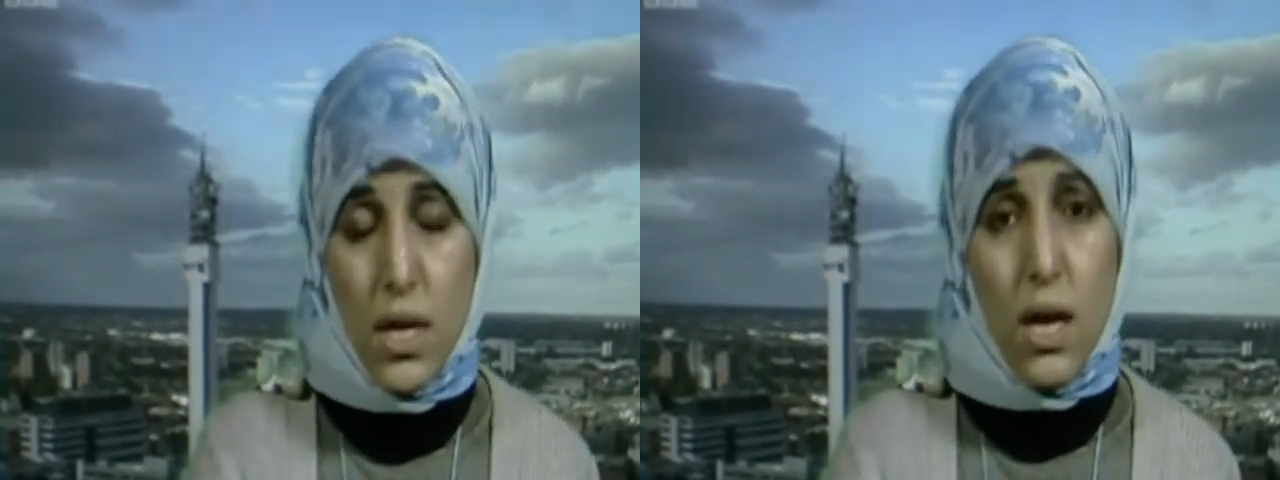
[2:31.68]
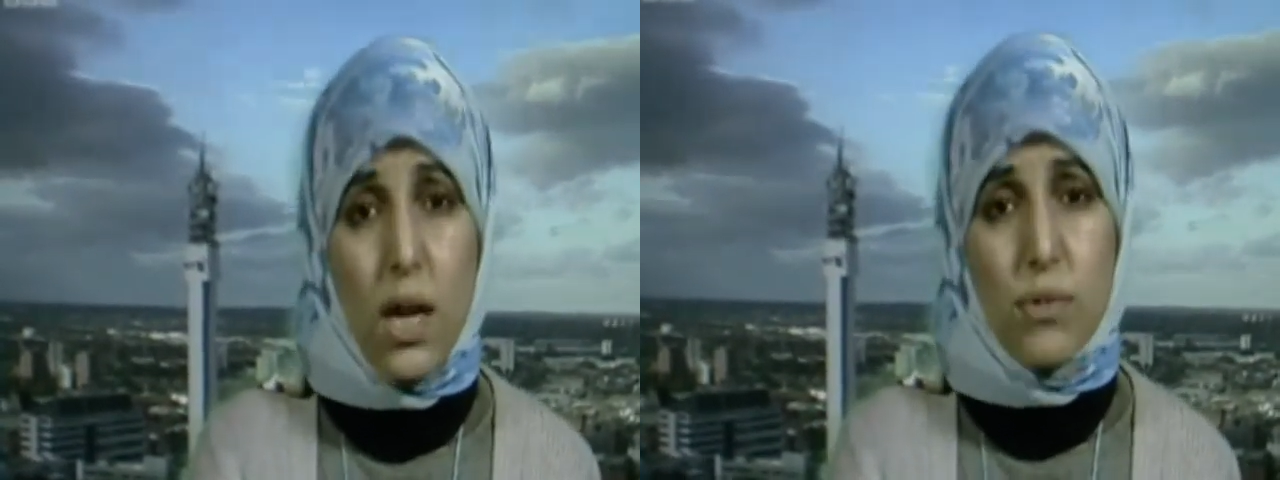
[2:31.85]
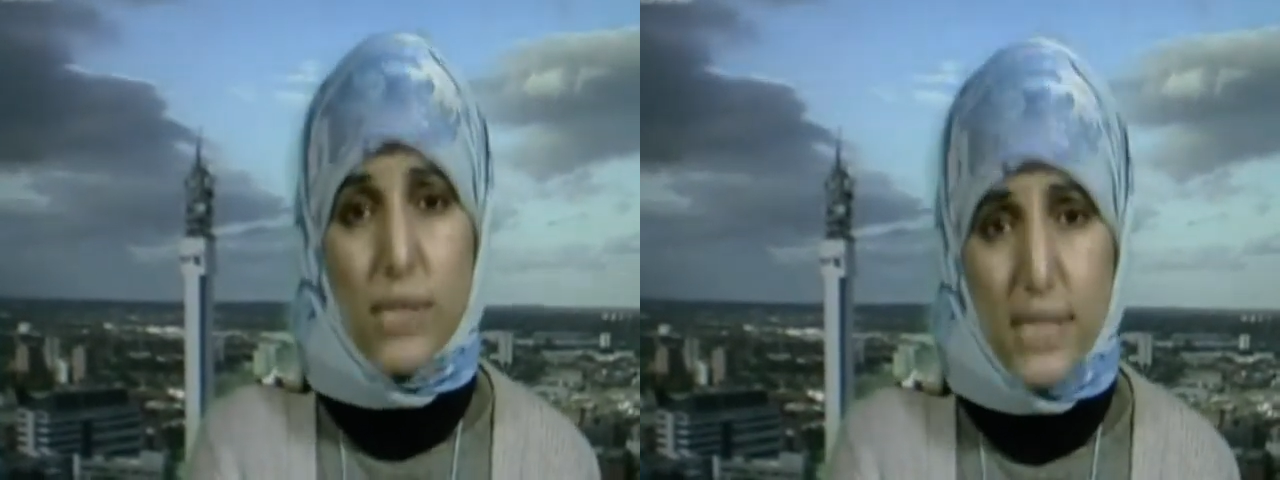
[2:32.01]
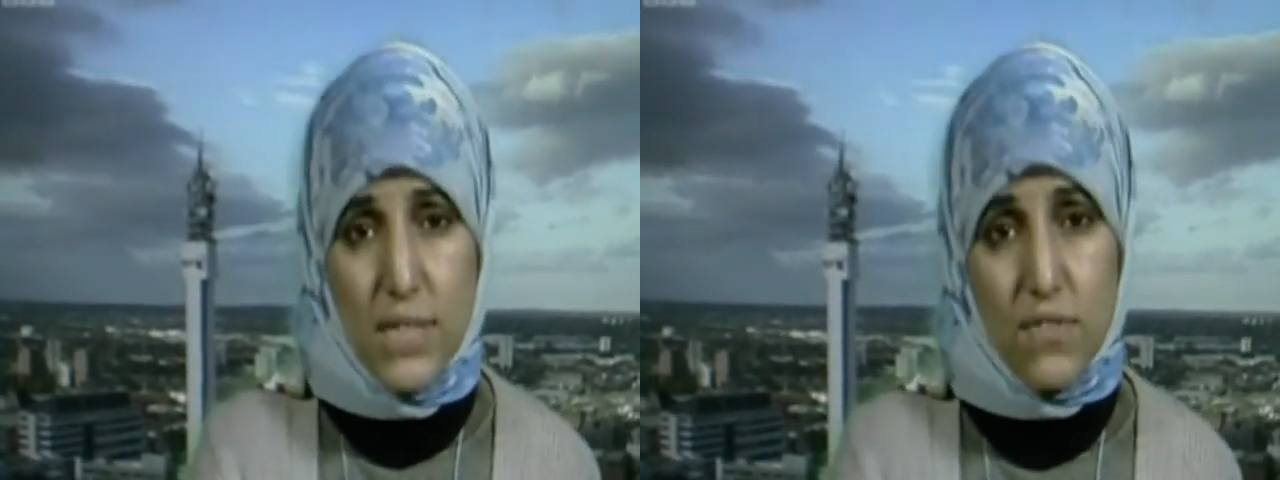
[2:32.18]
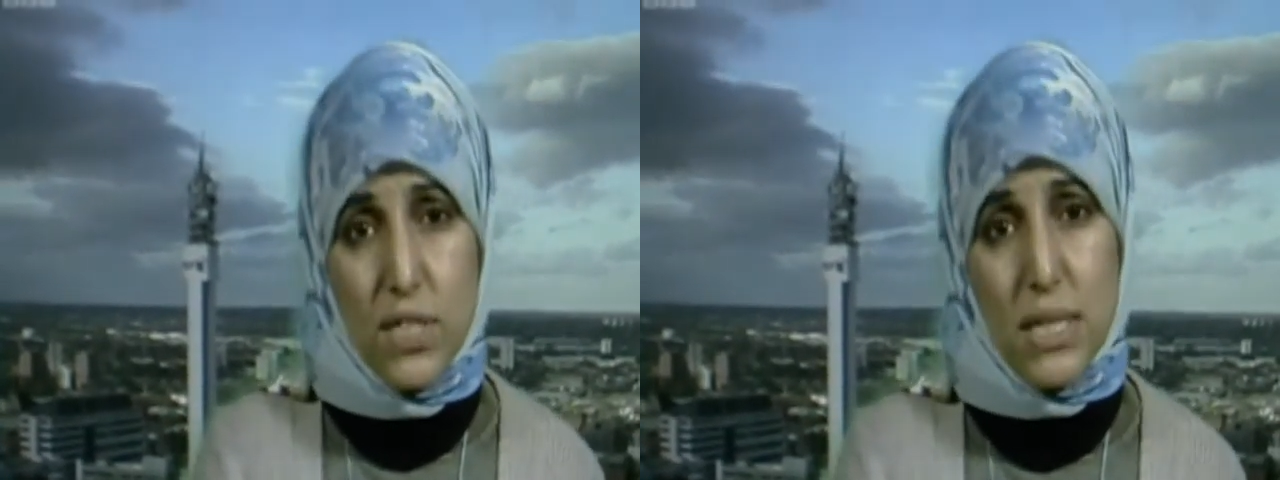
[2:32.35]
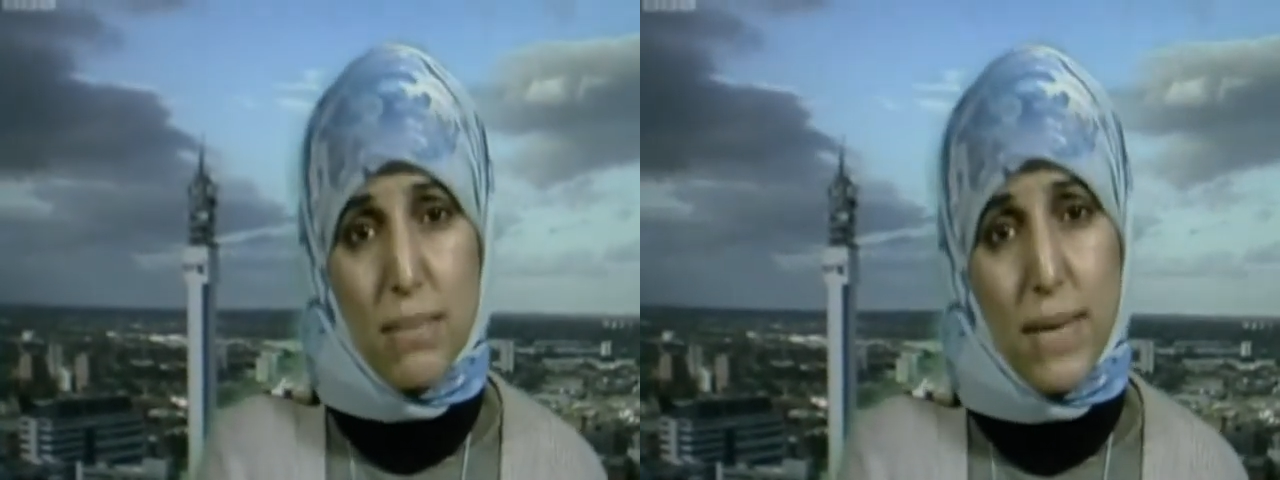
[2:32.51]
I received
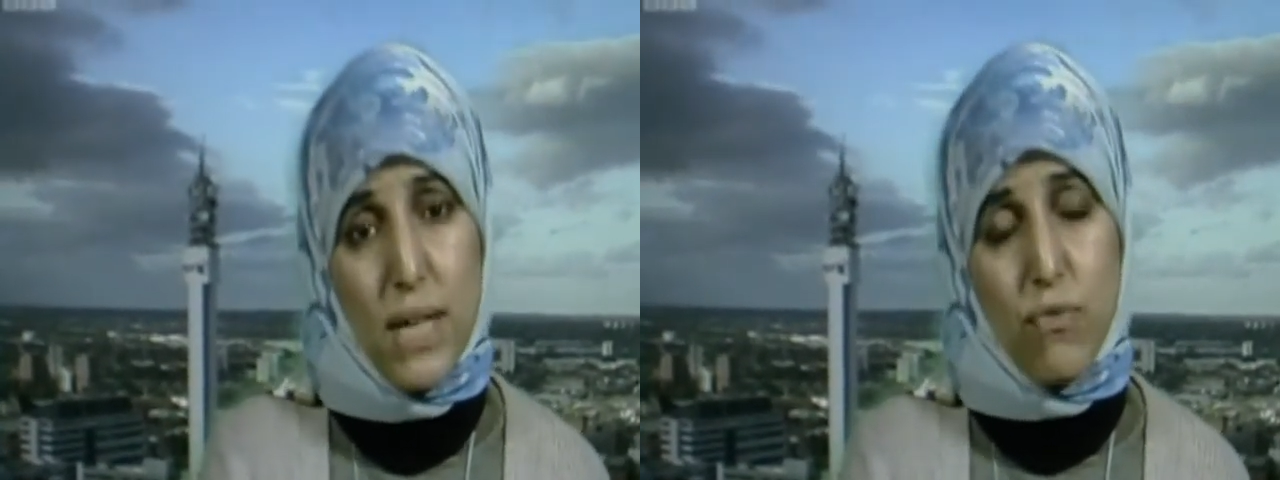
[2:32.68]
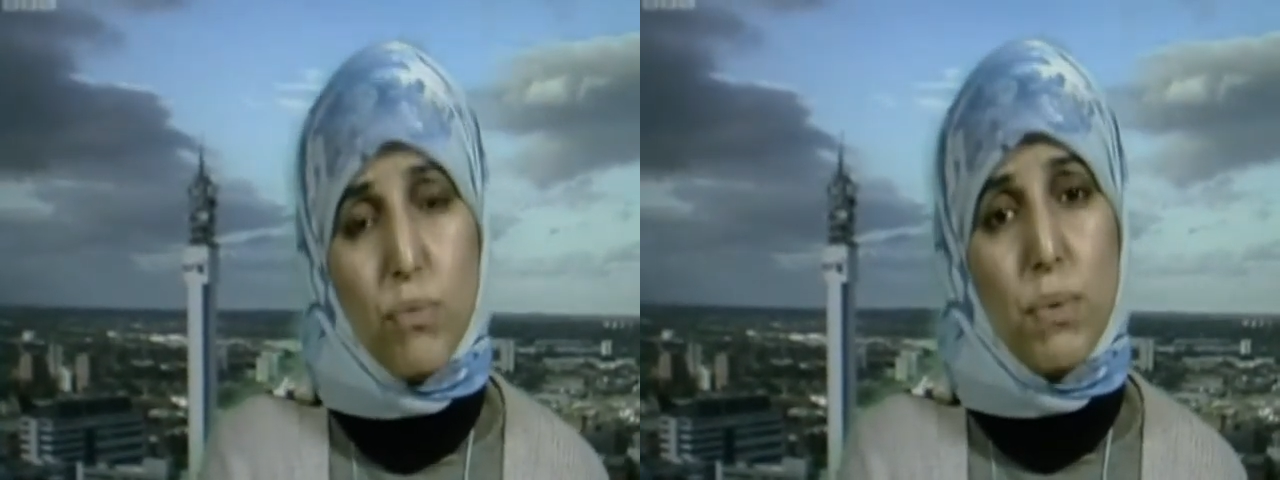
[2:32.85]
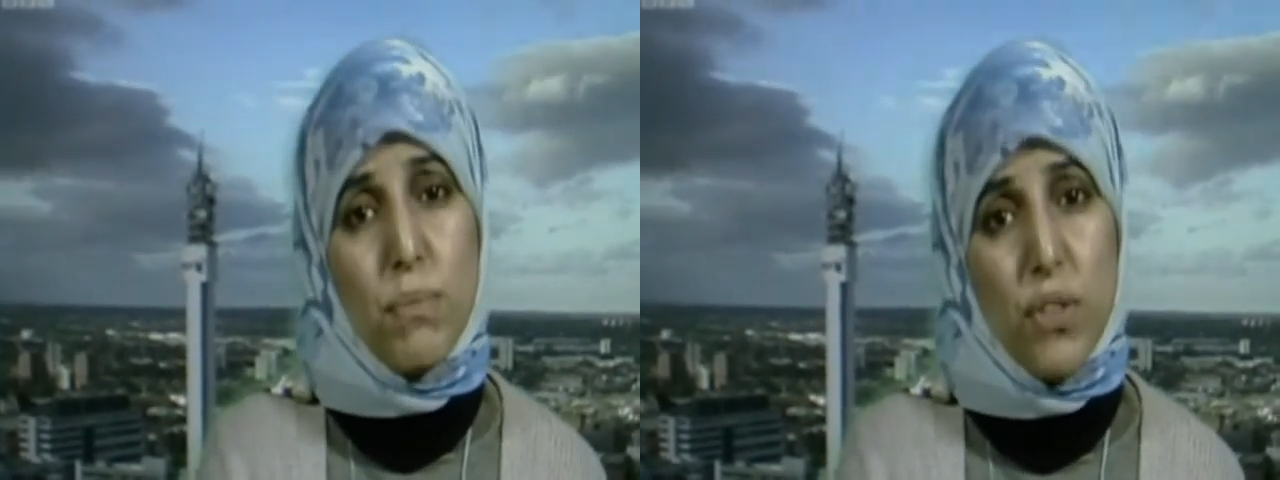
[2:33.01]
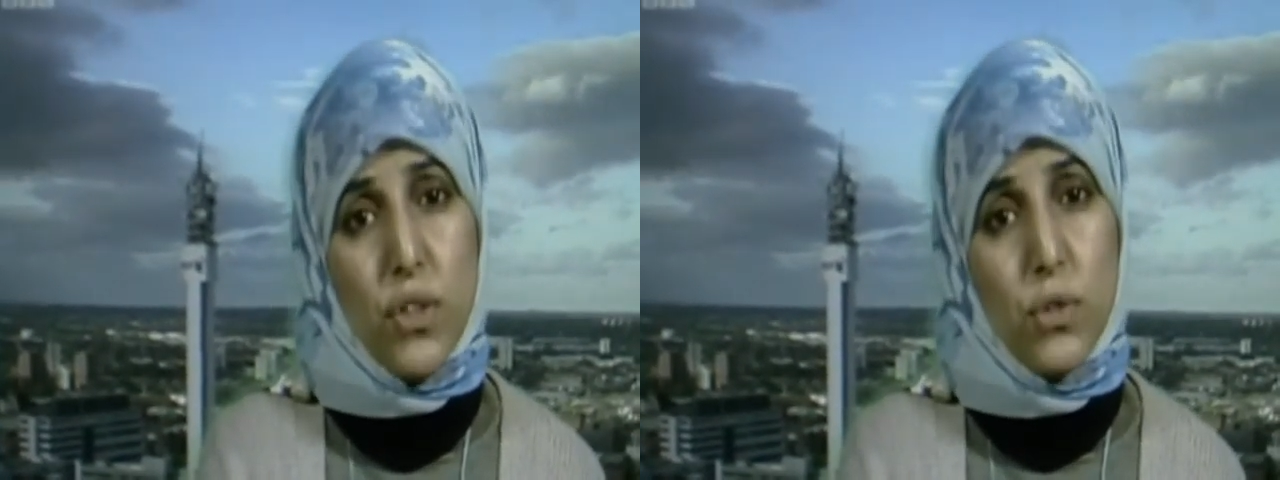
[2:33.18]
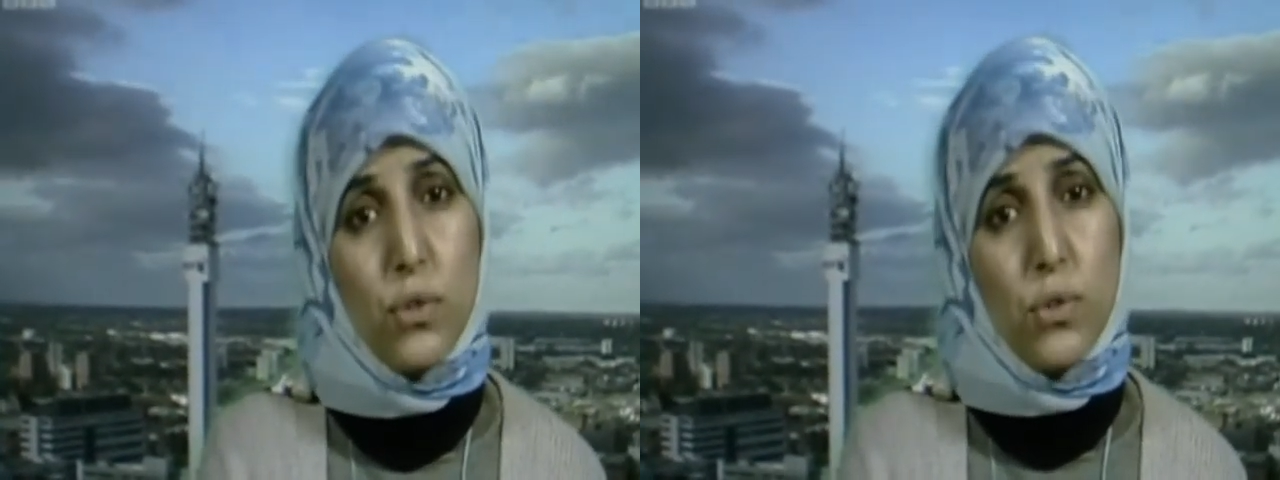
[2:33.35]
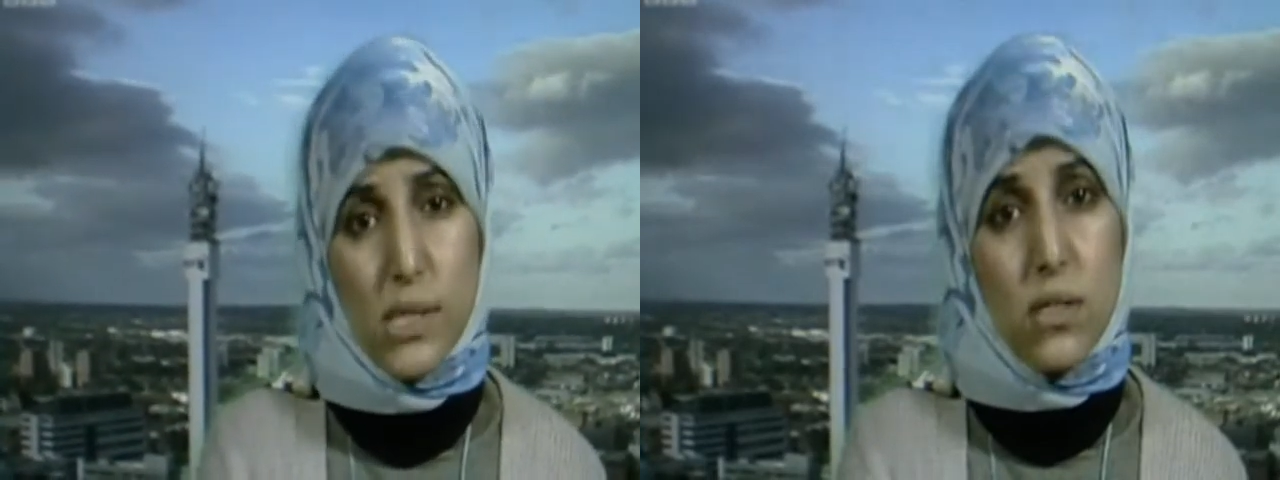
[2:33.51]
an email from a mother
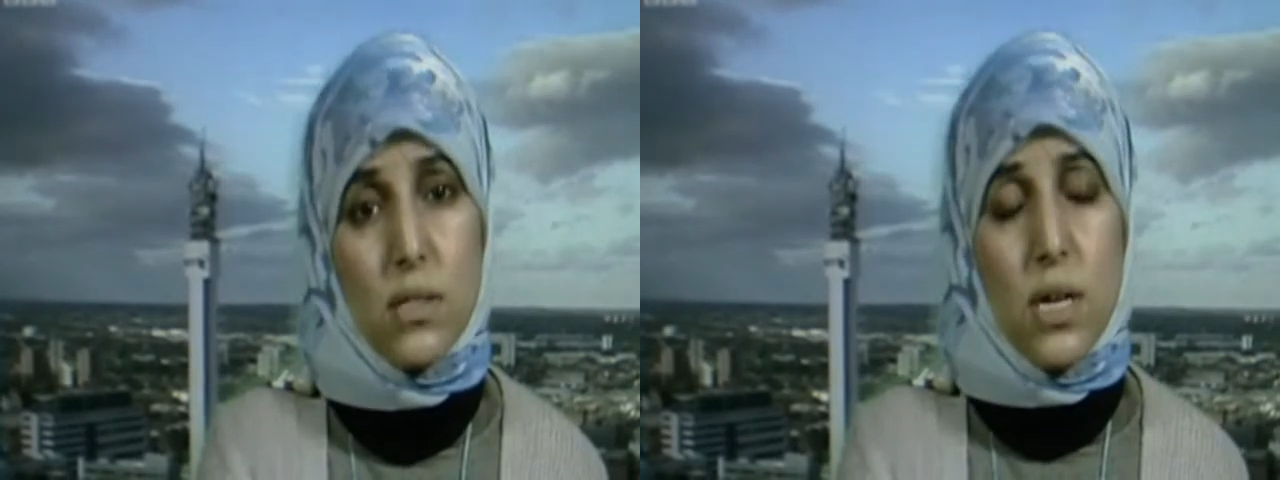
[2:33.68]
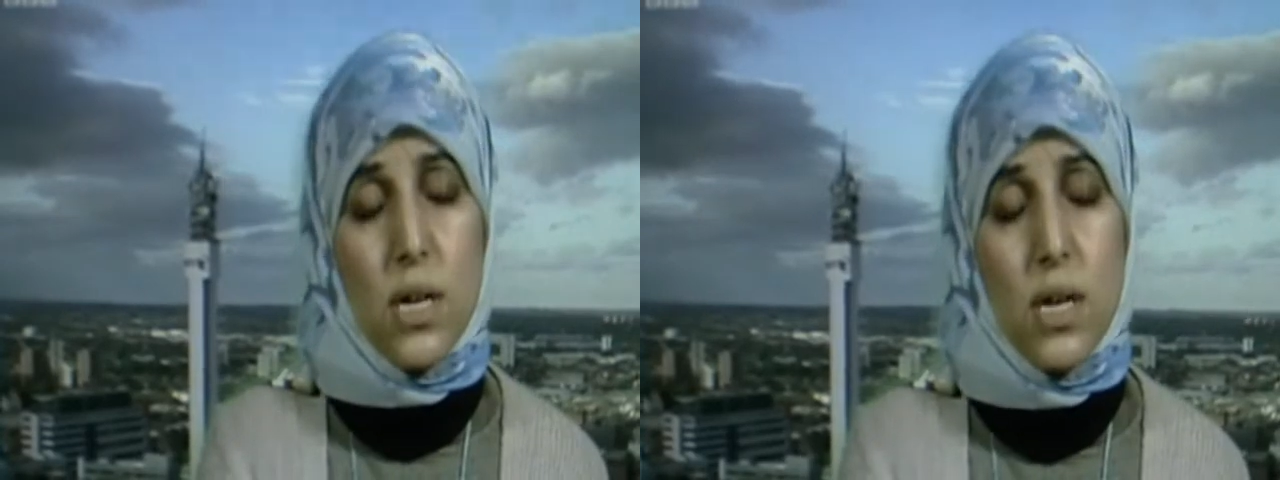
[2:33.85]
whose son